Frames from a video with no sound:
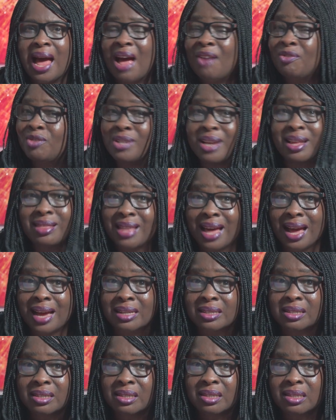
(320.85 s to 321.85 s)
after
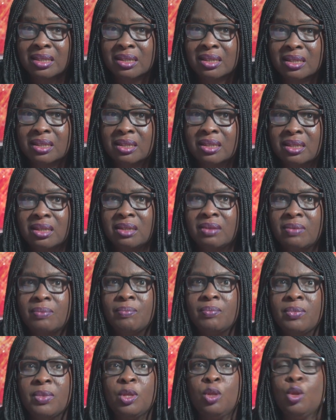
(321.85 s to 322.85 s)
that,
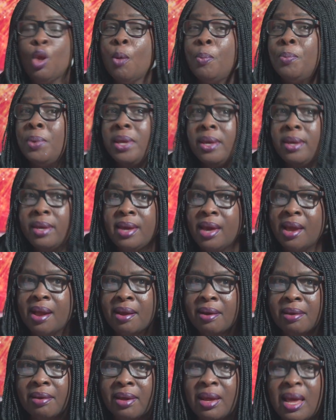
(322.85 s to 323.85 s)
not be
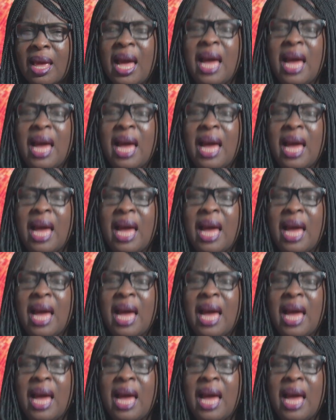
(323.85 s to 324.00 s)
here.